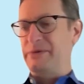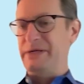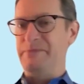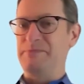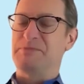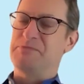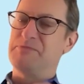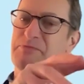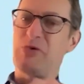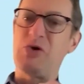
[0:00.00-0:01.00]
i'm going to
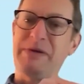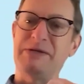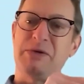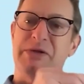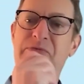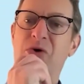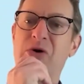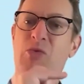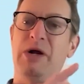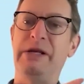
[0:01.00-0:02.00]
probe into a little more
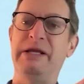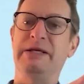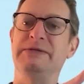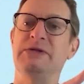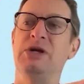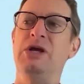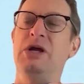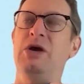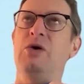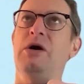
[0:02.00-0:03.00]
one is
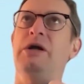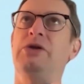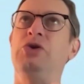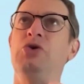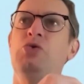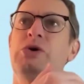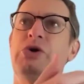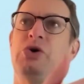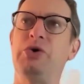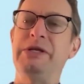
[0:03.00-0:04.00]
you
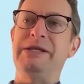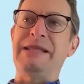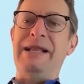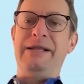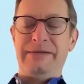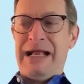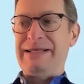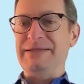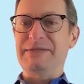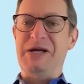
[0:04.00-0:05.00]
couldn't that that
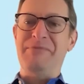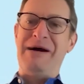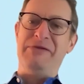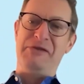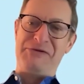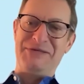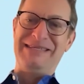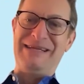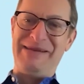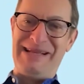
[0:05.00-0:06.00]
doesn't come out in the first
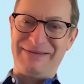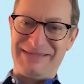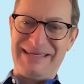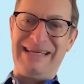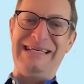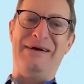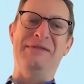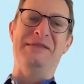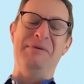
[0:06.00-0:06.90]
10 minutes of sitting down with